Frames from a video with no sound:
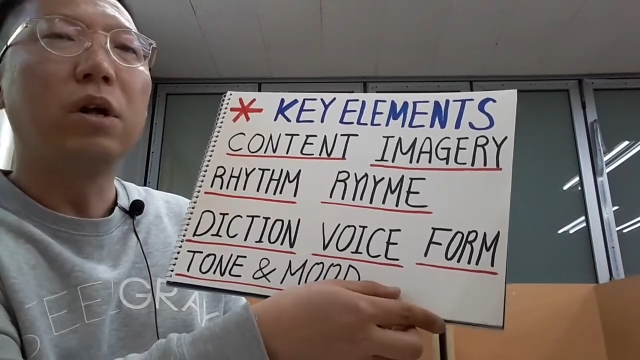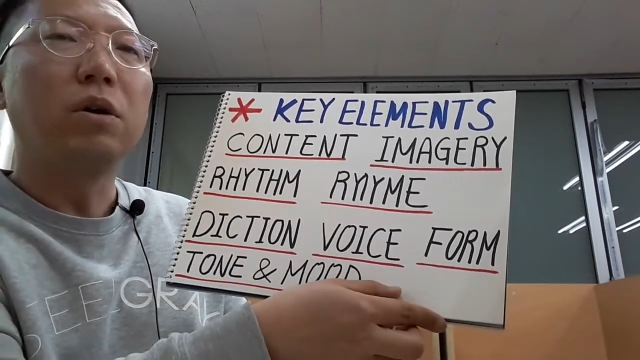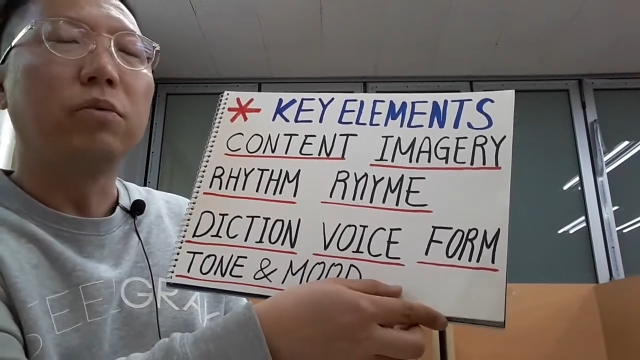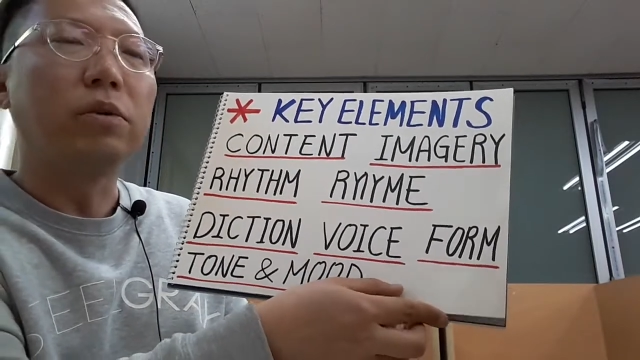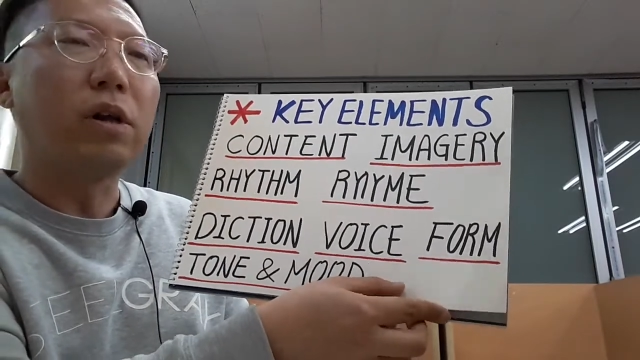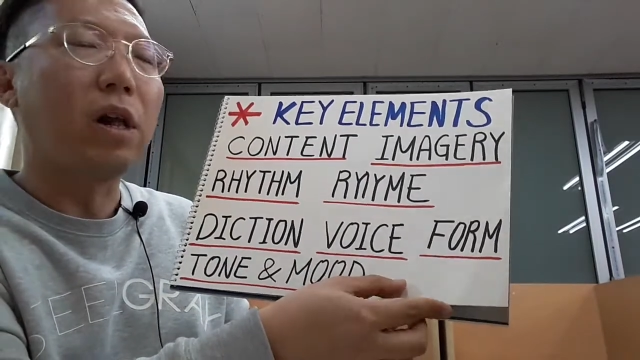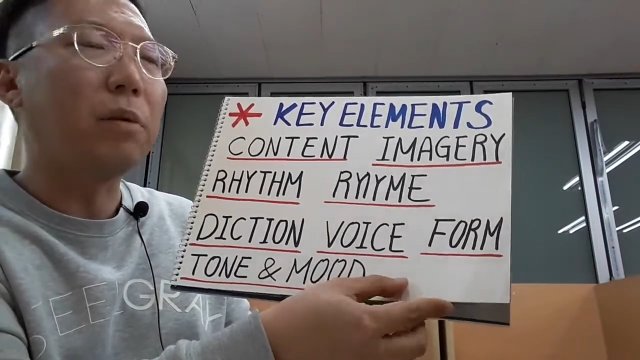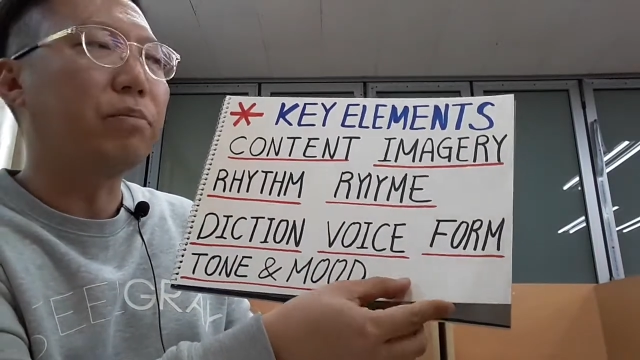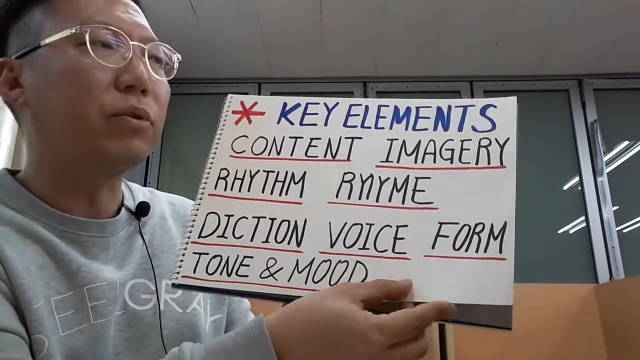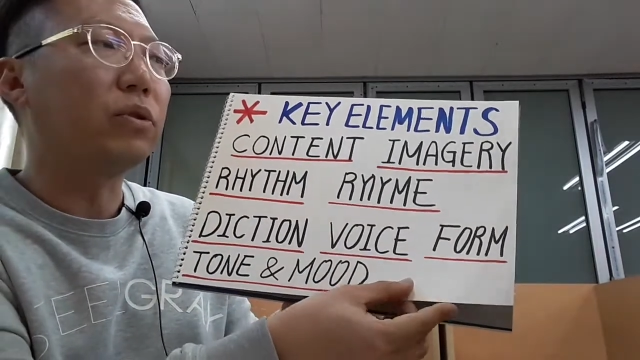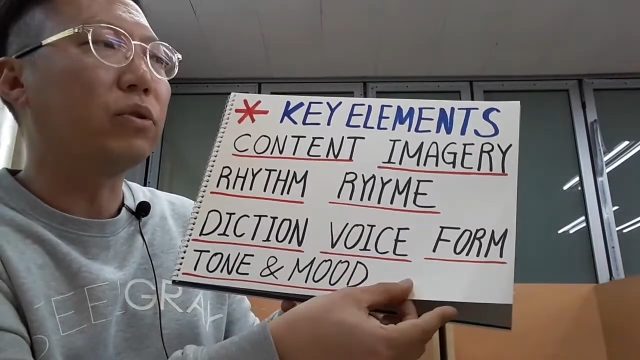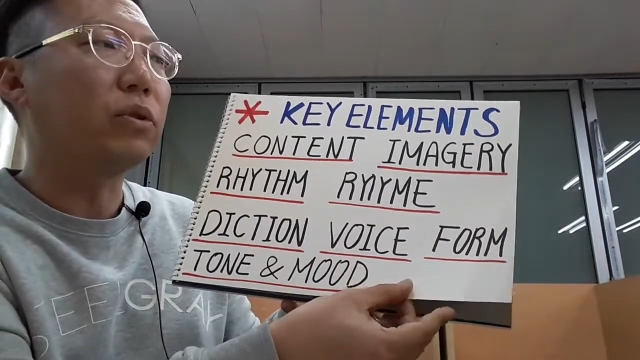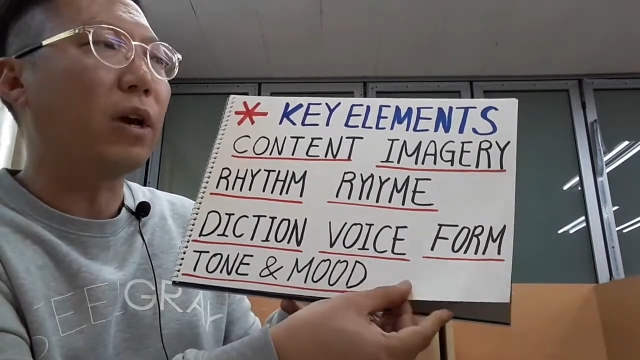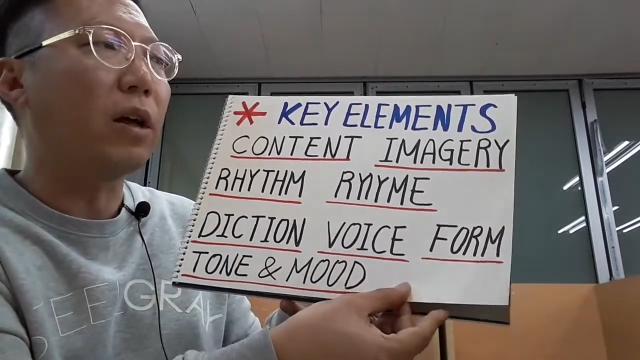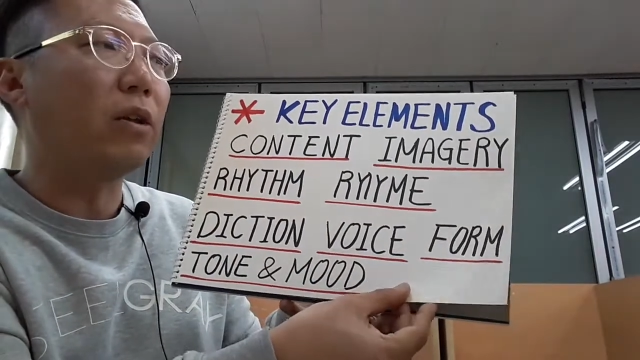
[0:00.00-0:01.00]
will help you
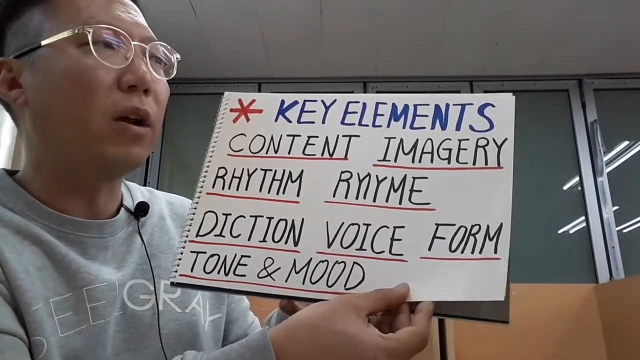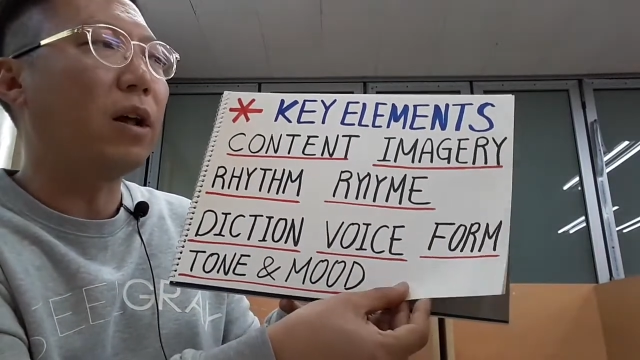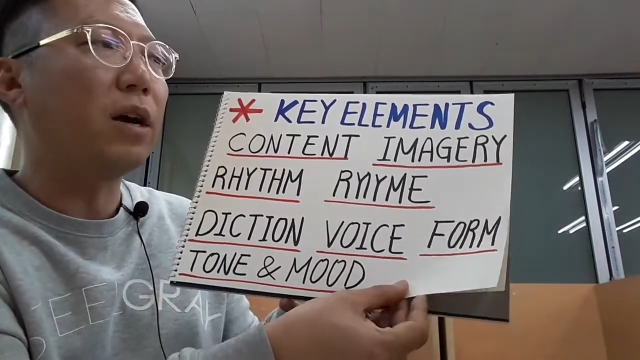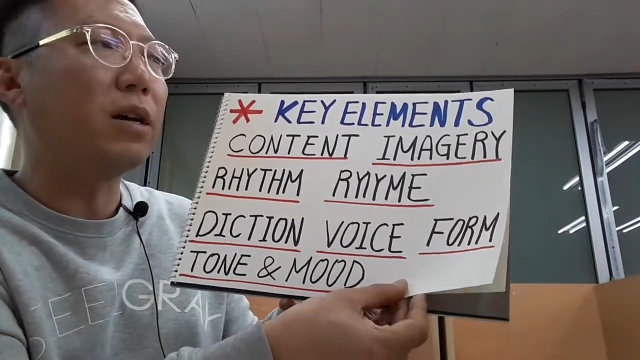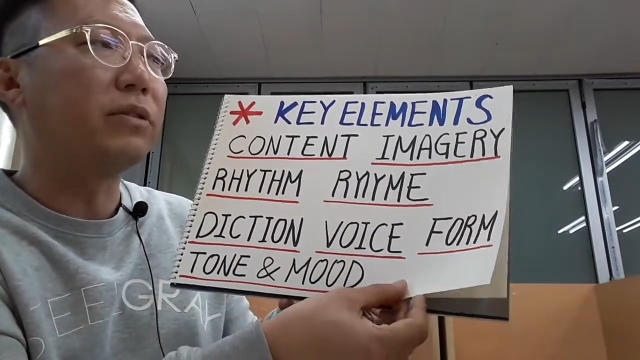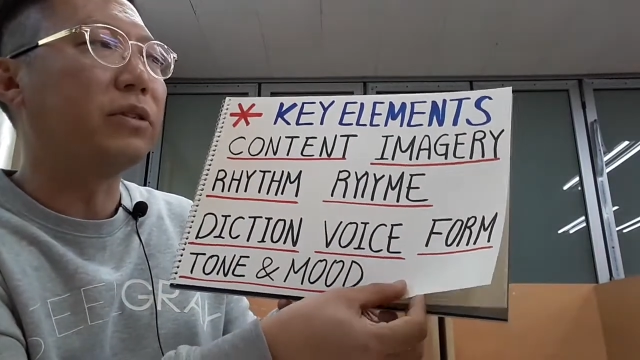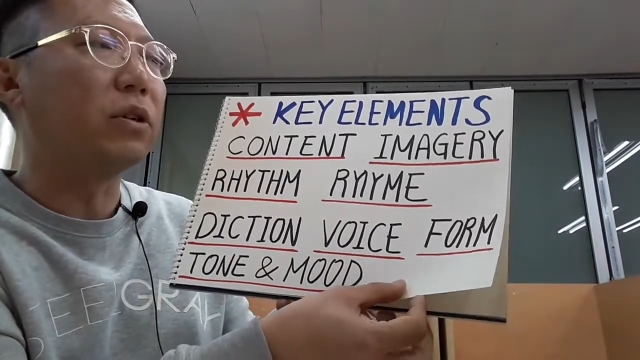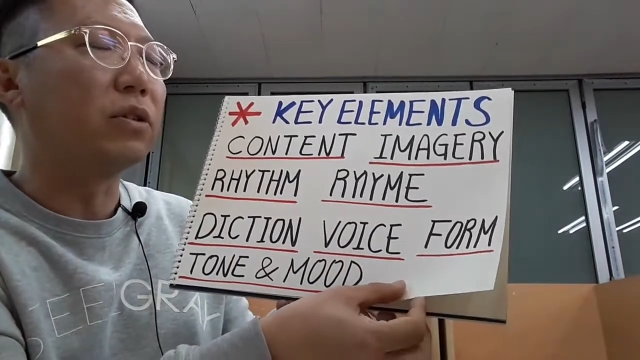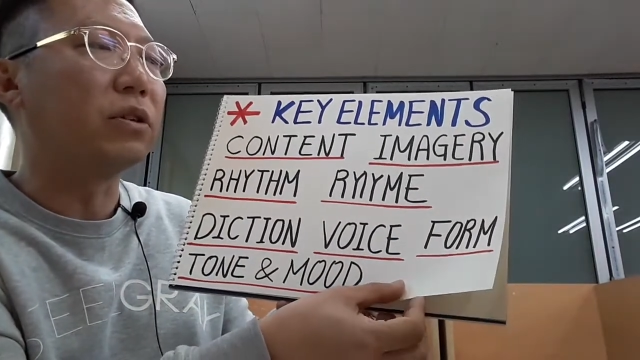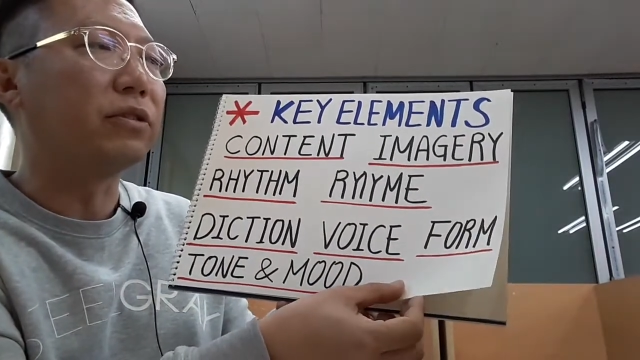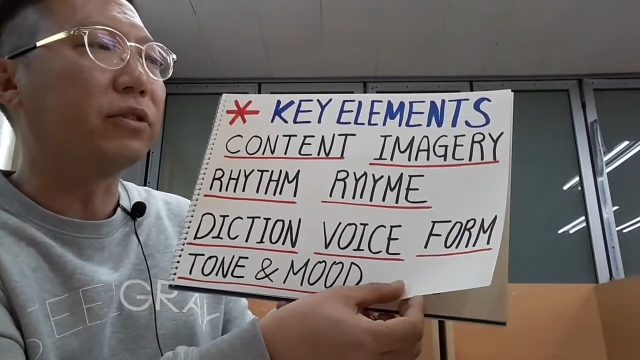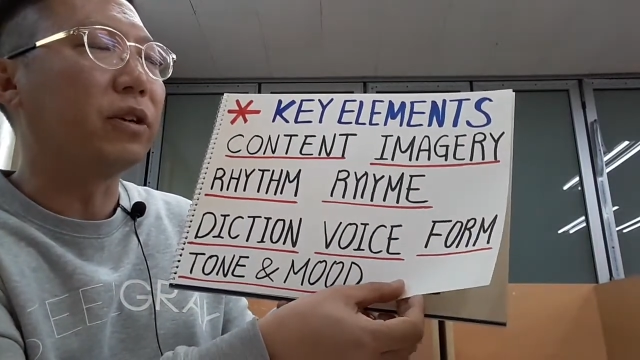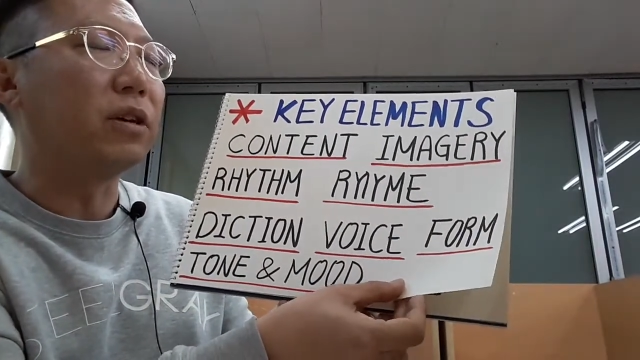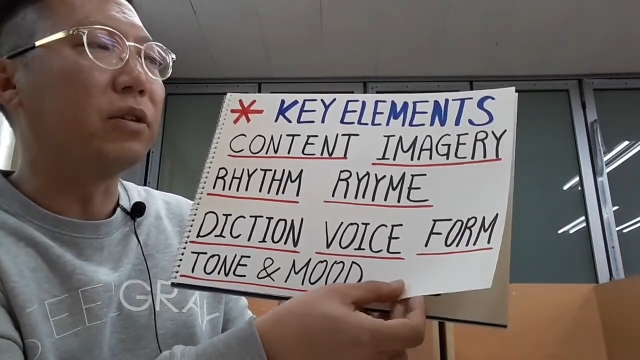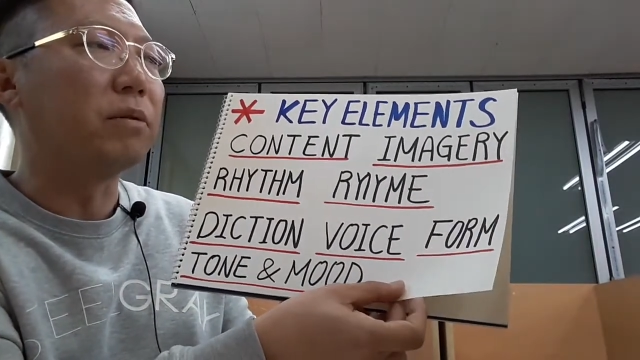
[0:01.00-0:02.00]
to analyze and
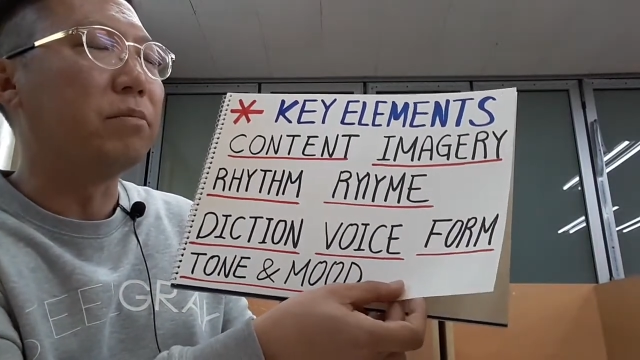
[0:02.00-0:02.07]
understand the